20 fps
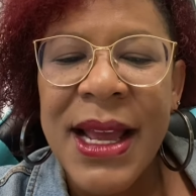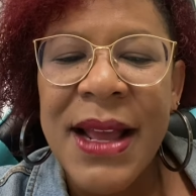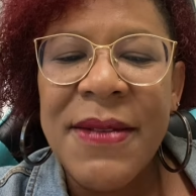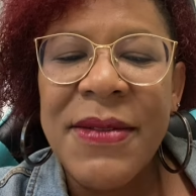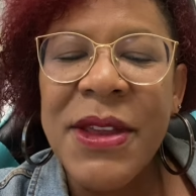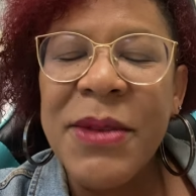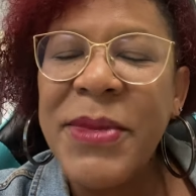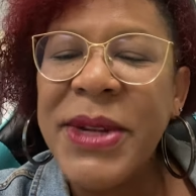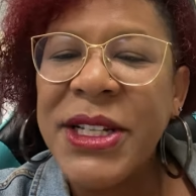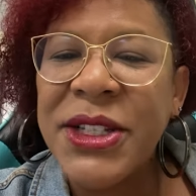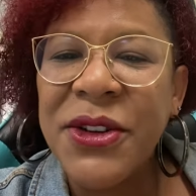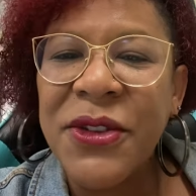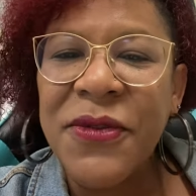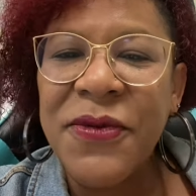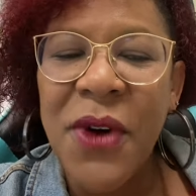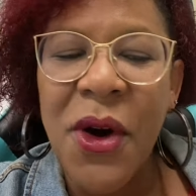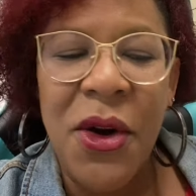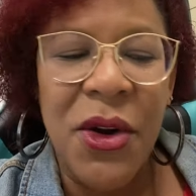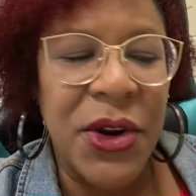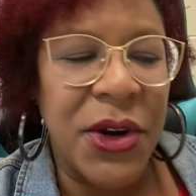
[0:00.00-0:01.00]
Then Mr.
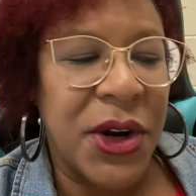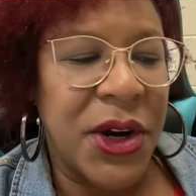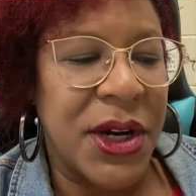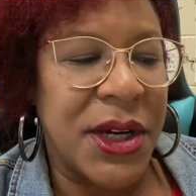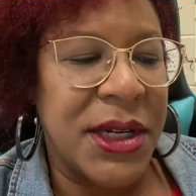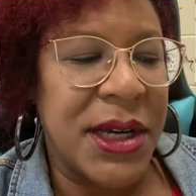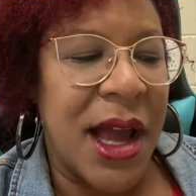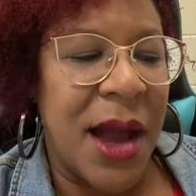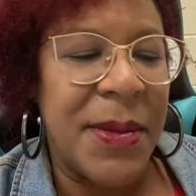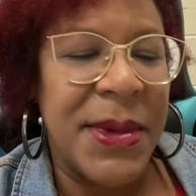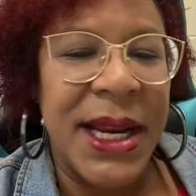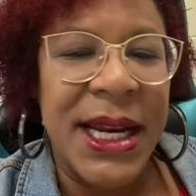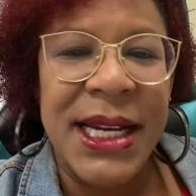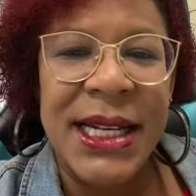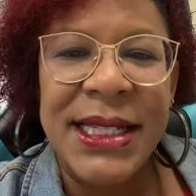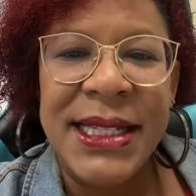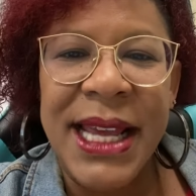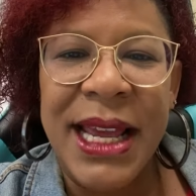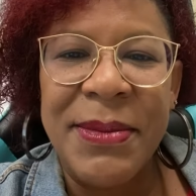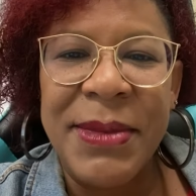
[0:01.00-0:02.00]
Folder
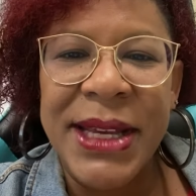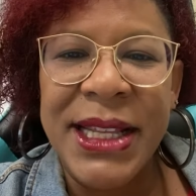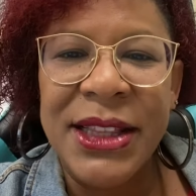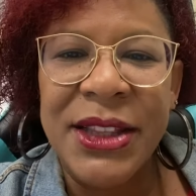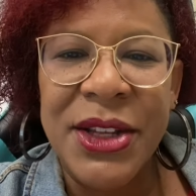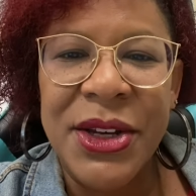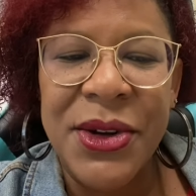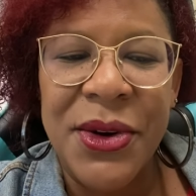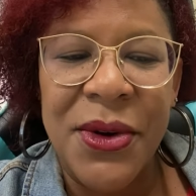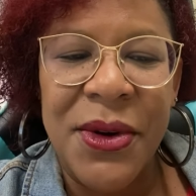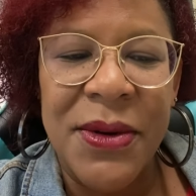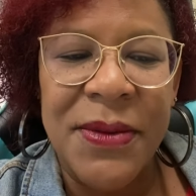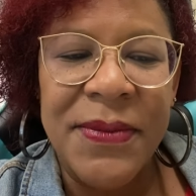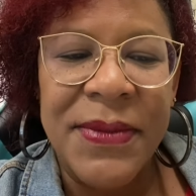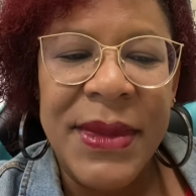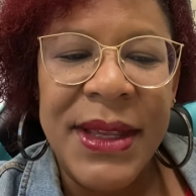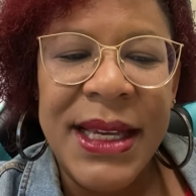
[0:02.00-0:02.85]
nominated Damien Little.